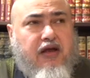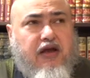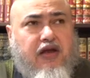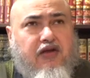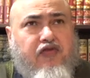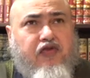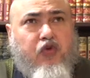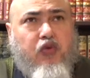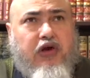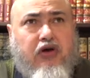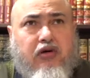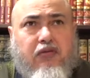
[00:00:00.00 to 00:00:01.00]
if you
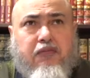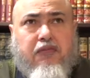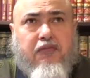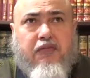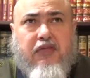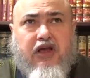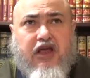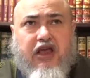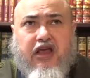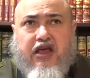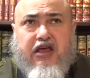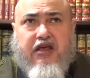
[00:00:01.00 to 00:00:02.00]
will,
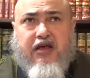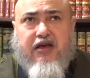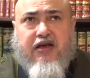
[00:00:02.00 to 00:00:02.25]
an